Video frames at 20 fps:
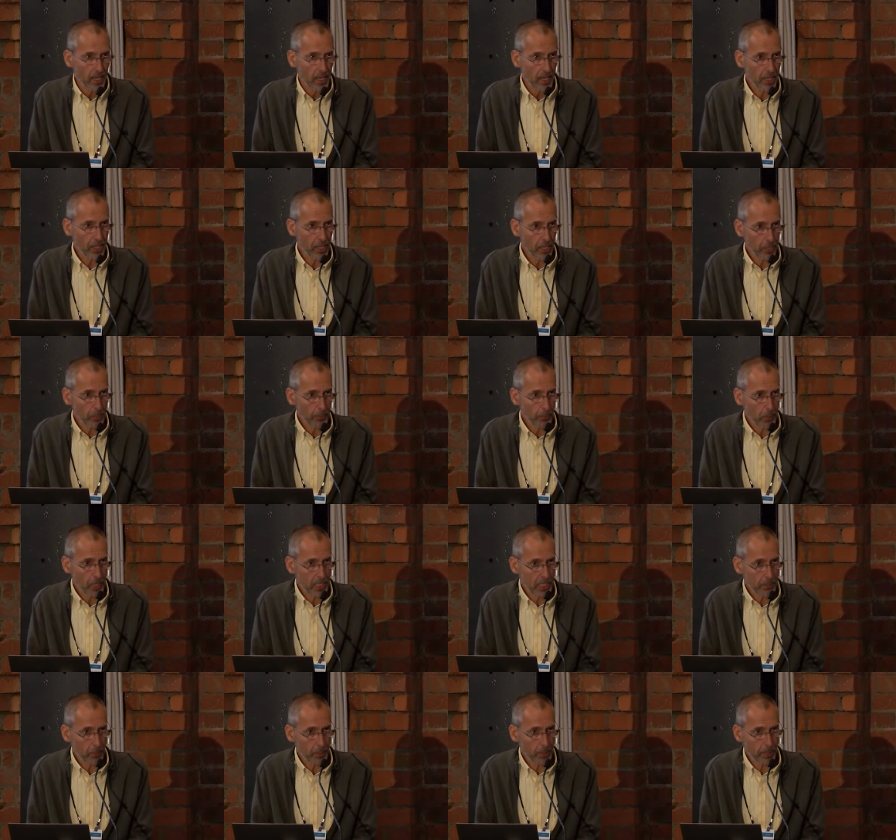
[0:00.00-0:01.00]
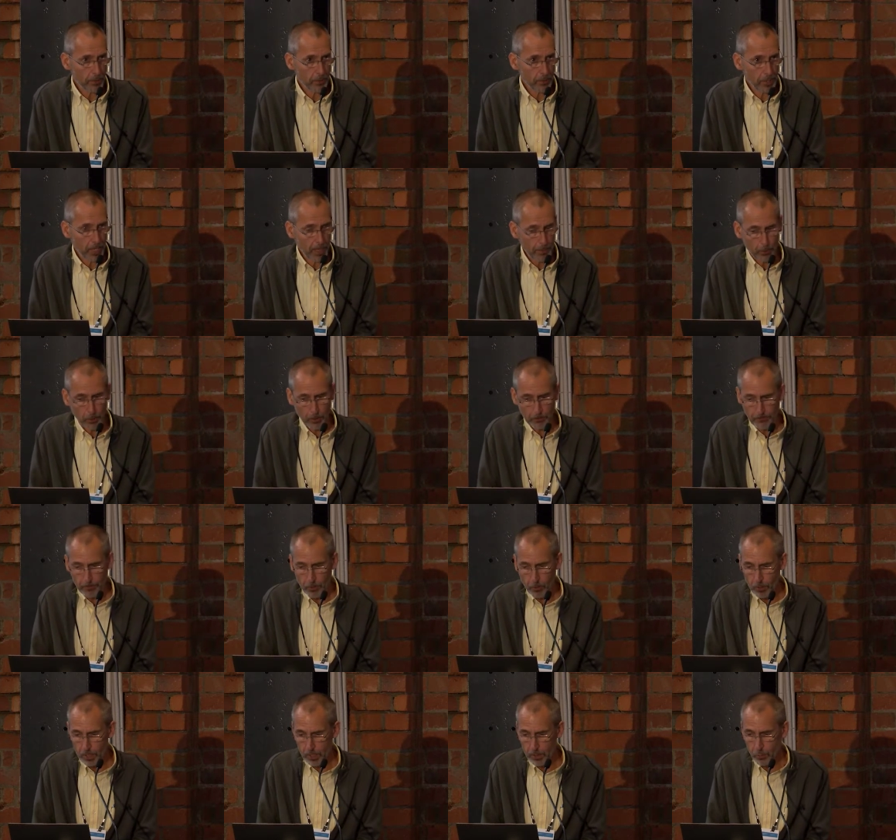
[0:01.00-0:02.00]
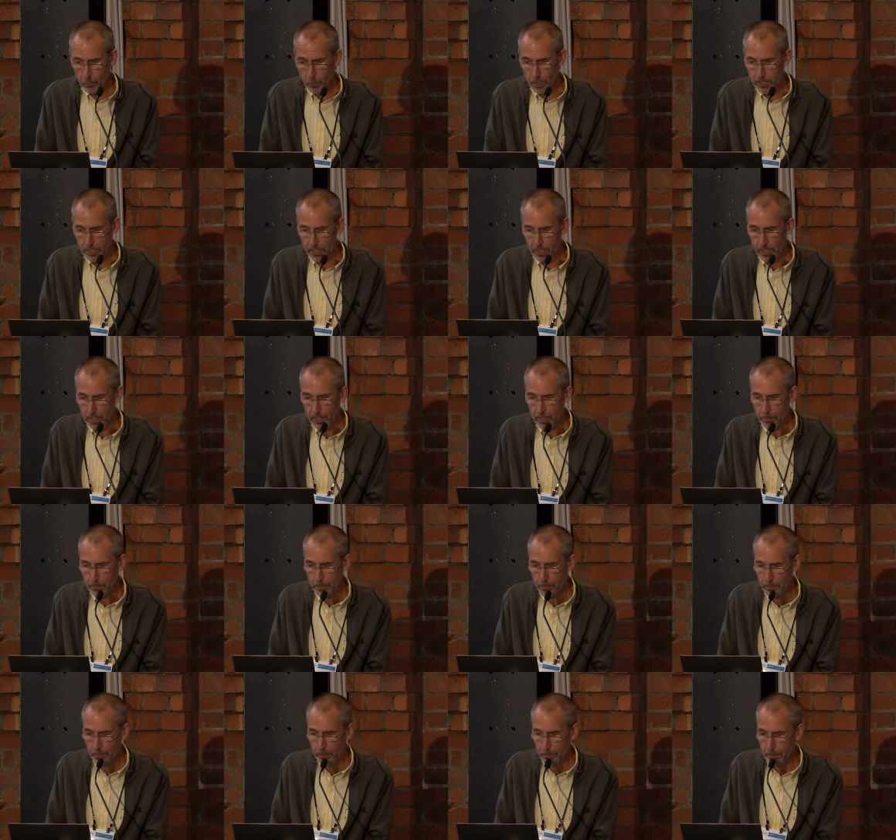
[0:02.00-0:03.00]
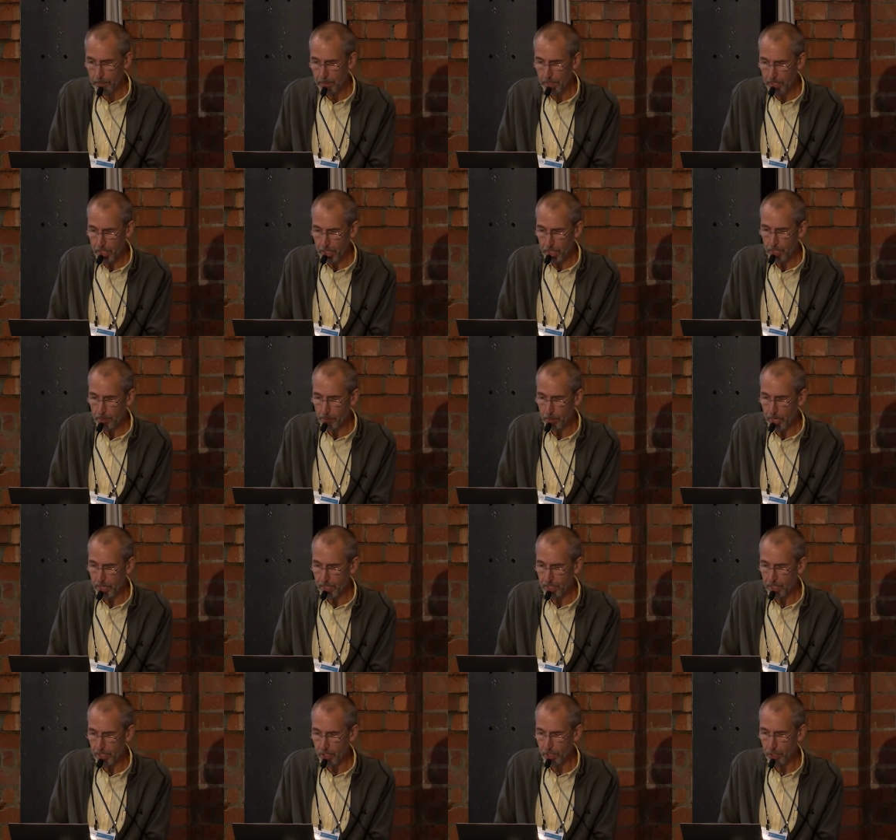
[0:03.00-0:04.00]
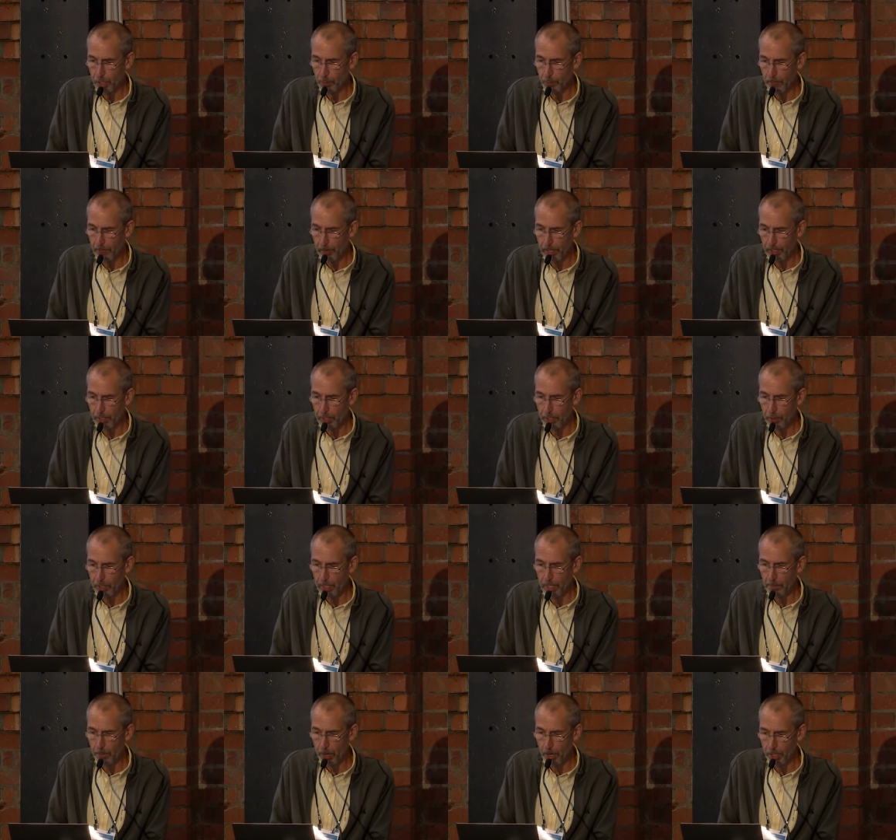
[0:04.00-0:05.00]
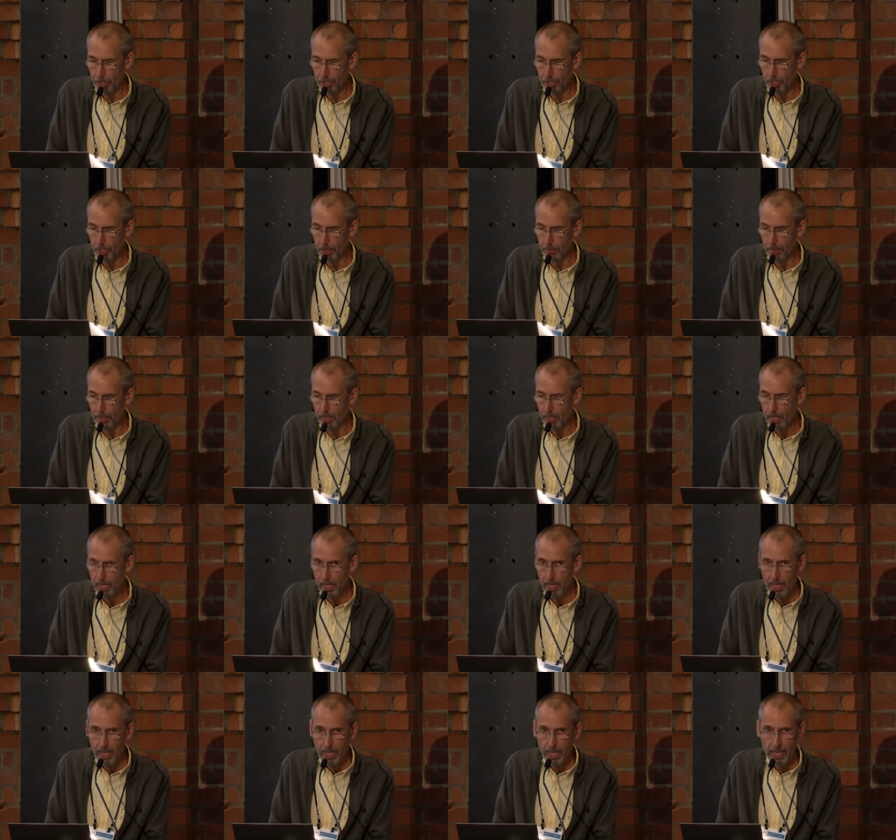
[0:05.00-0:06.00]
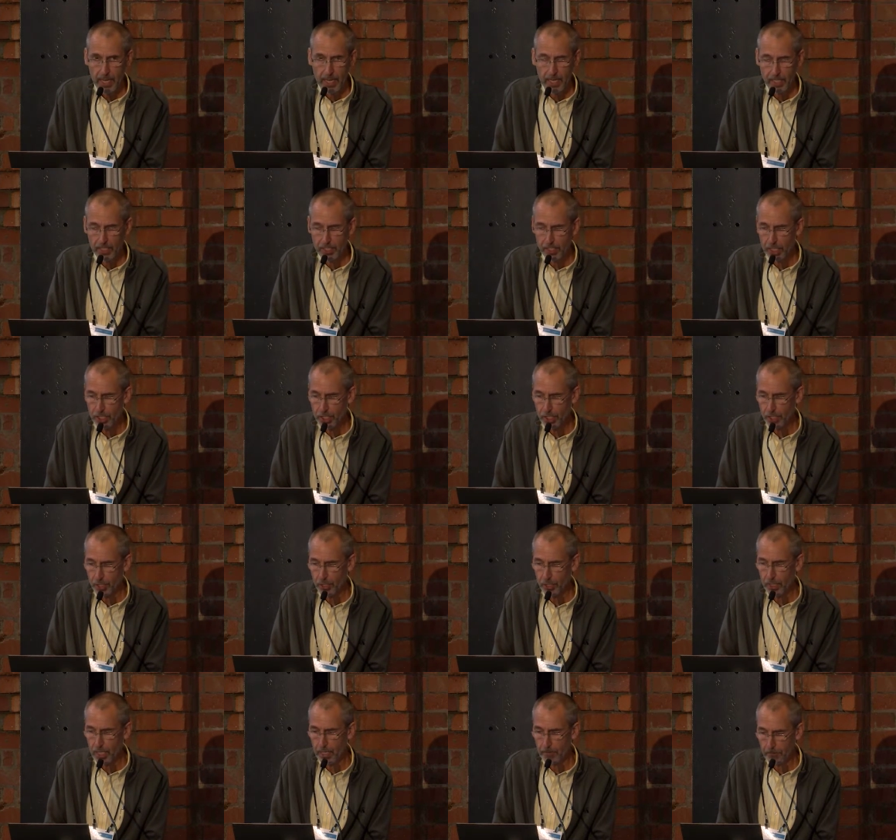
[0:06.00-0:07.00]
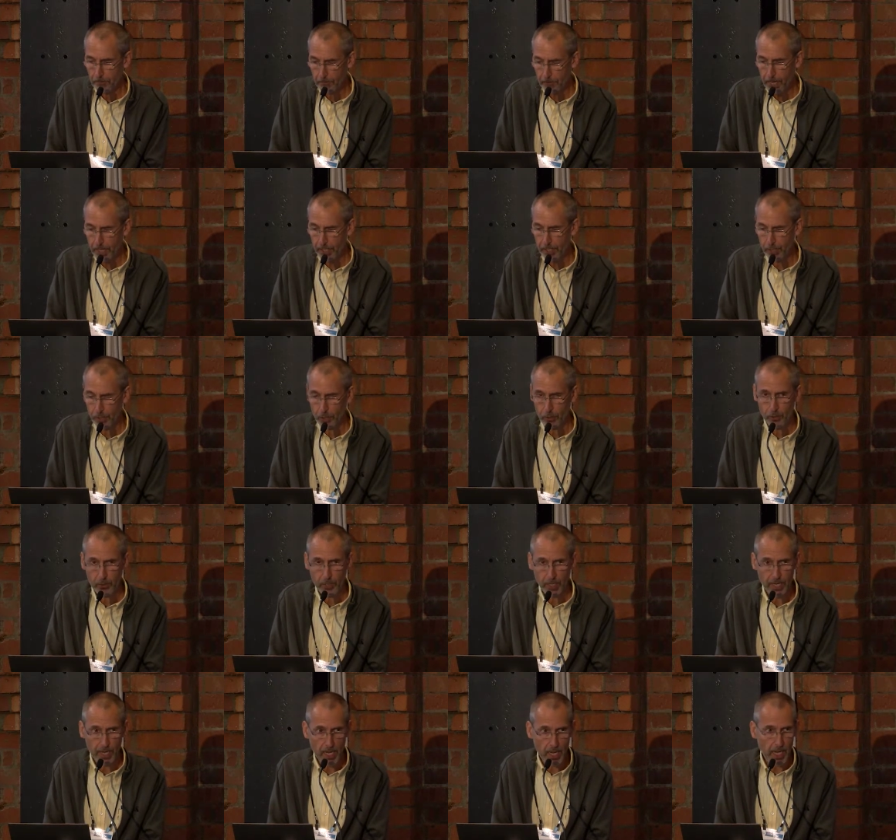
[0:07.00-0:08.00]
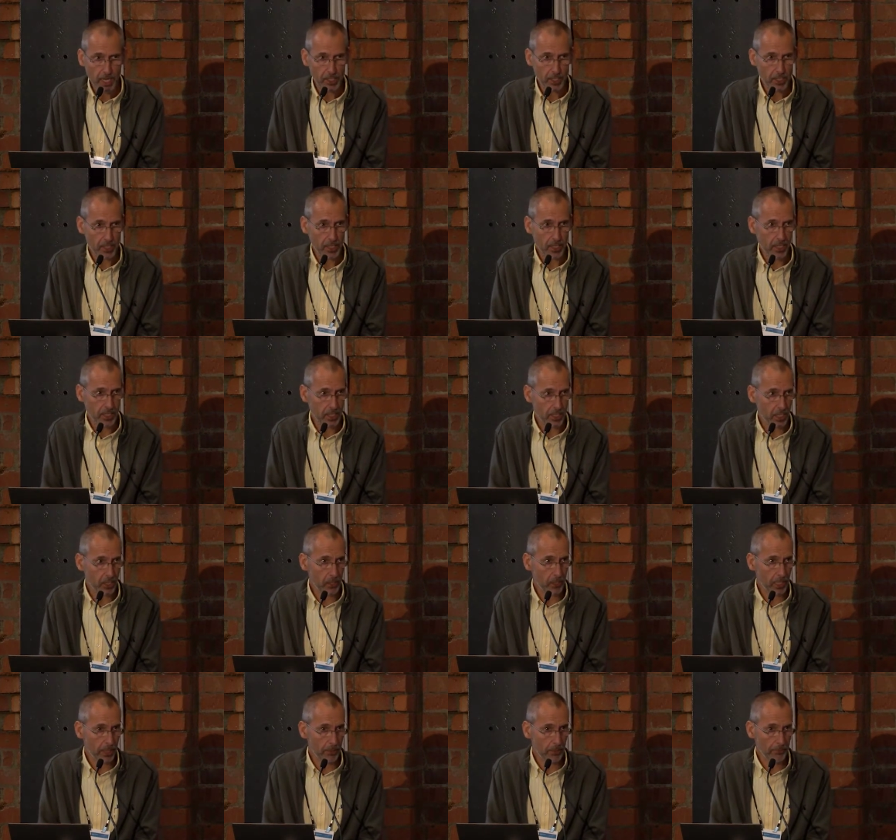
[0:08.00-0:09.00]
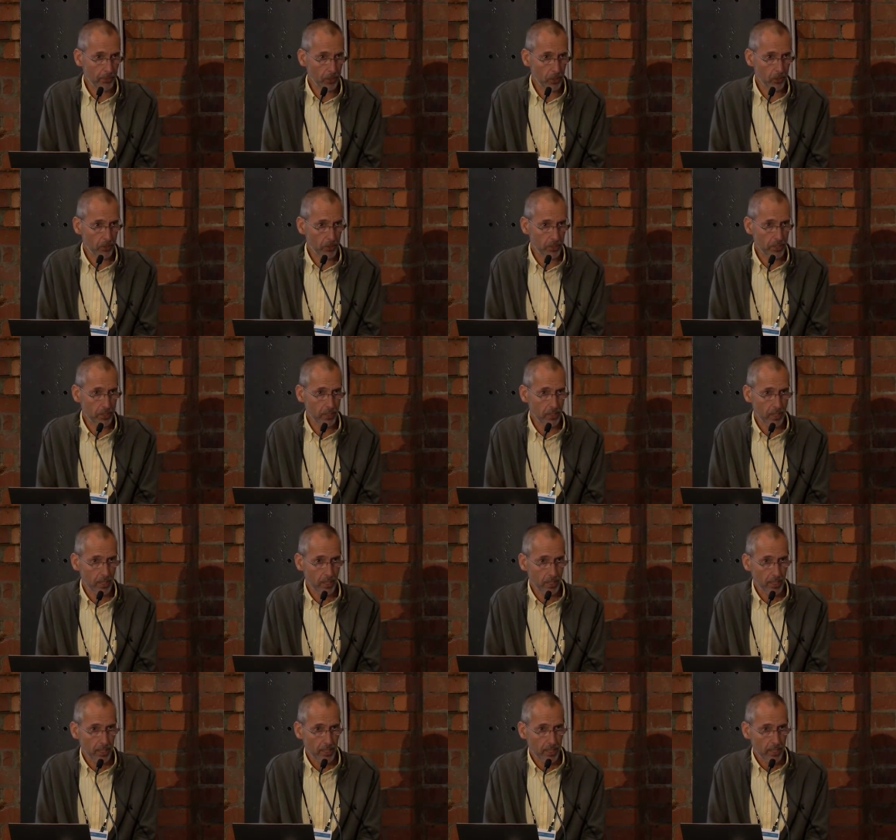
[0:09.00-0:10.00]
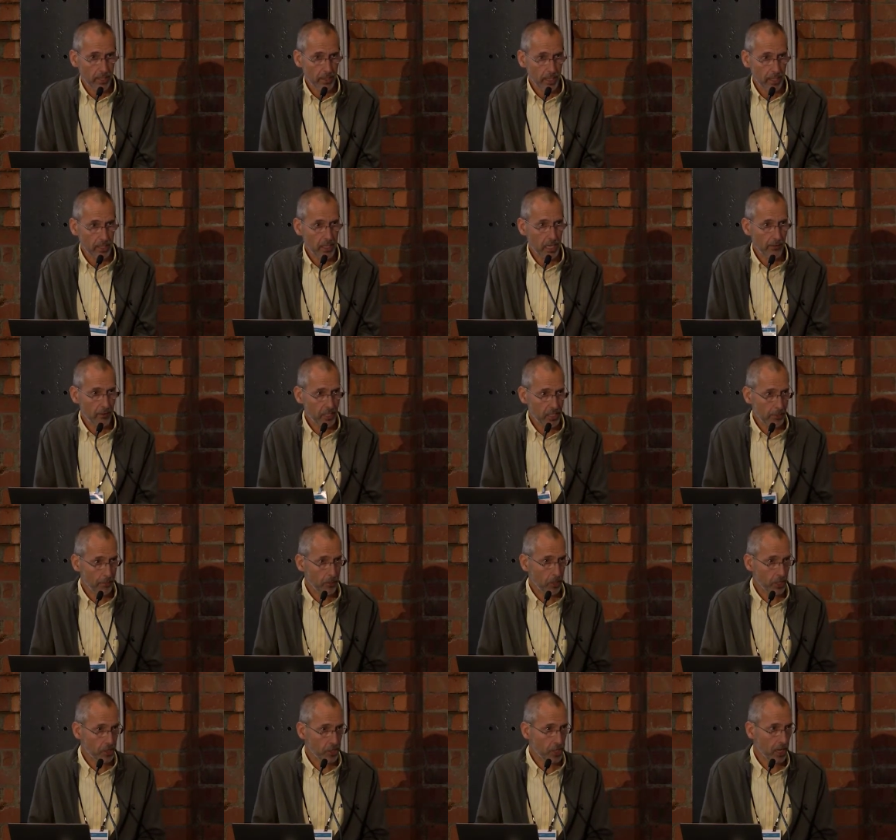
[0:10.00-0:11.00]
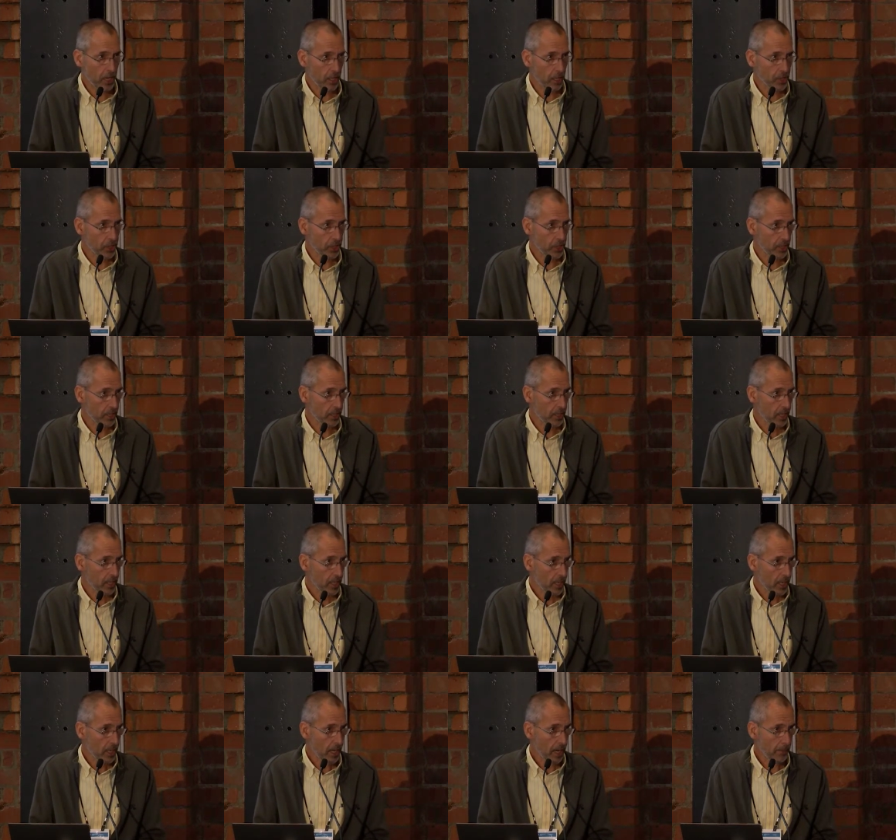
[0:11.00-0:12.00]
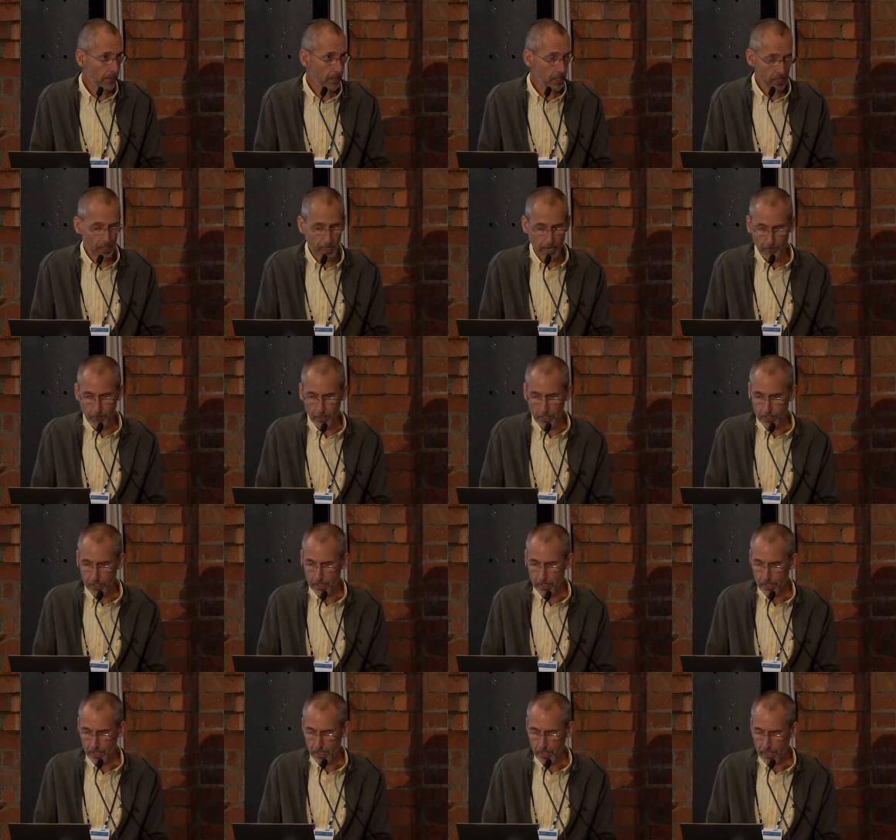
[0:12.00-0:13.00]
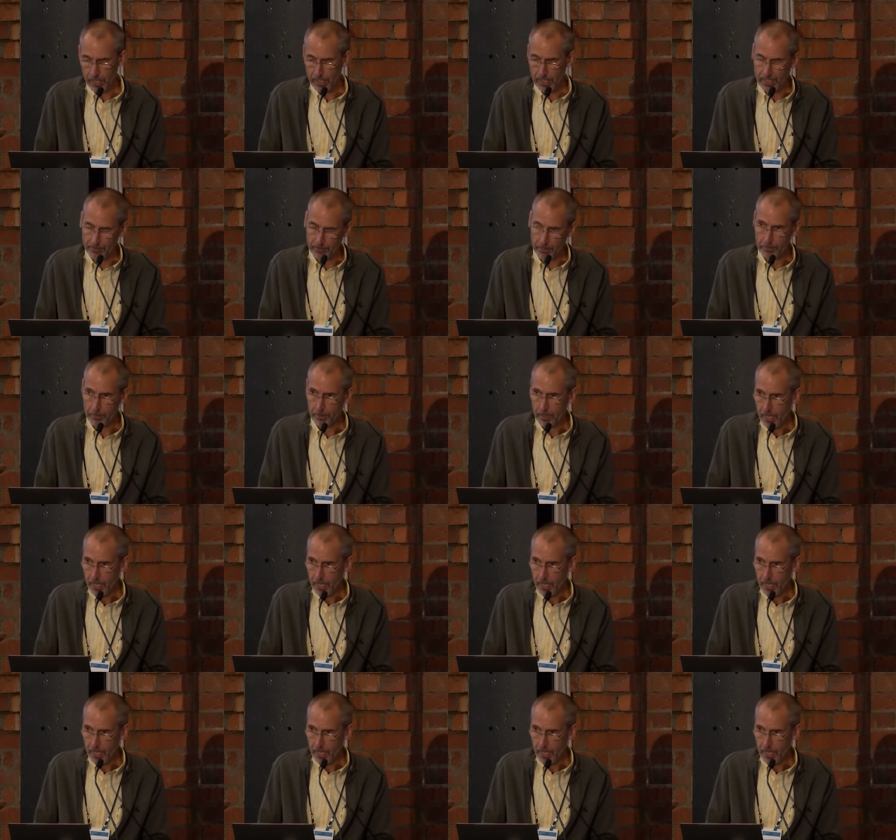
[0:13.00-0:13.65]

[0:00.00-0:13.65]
Another principle that they put forward was that decision processes should reflect the treaty partnership and decisions should give effect to and not just consider EB views. That's obviously pretty challenging um, in a governance, in a kind of